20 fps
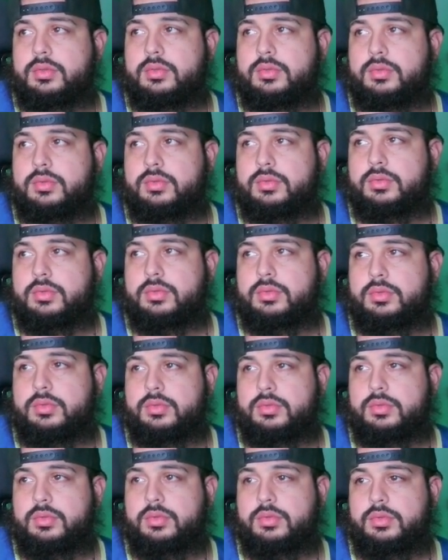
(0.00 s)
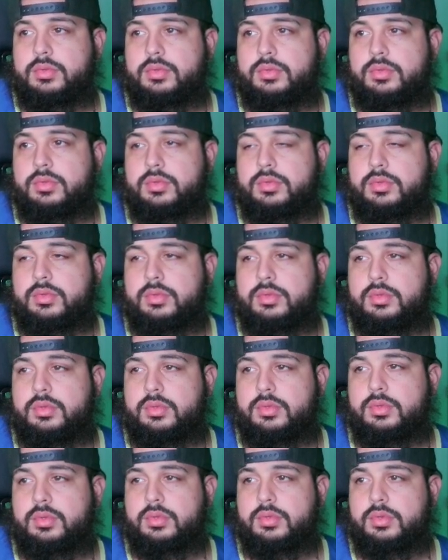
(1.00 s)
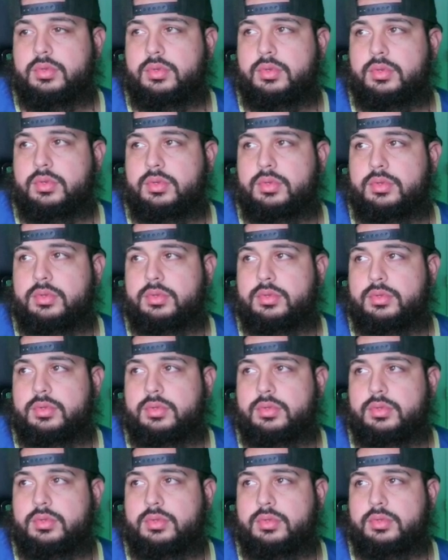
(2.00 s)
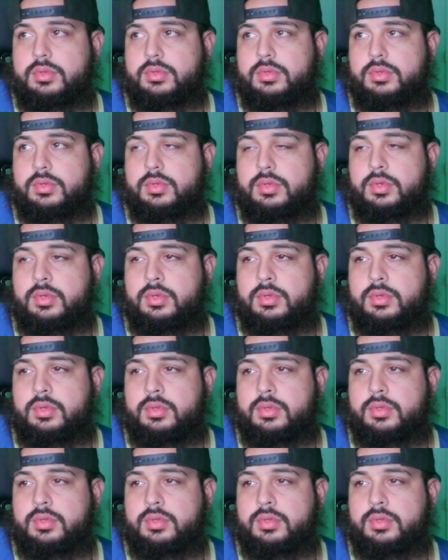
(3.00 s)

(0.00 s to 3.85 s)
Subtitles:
No one is speaking in this clip.